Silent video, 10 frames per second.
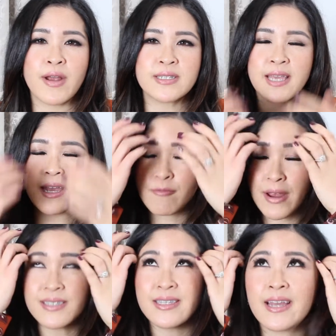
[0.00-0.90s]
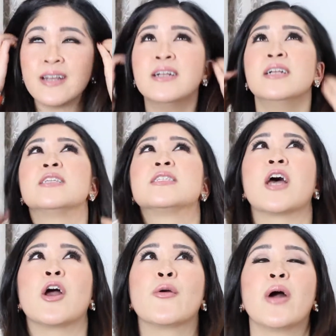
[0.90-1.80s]
racing
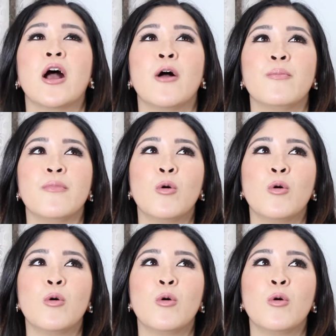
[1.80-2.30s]
so um,